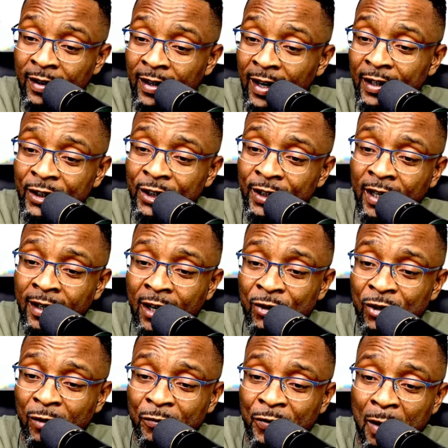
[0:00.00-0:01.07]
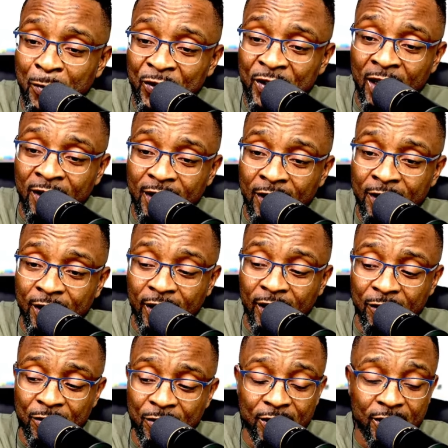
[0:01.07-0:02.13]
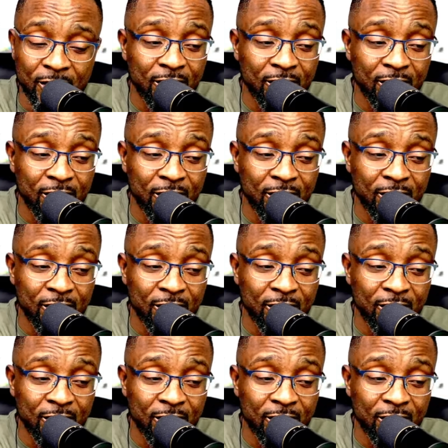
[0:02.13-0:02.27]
Nigerian House of Representatives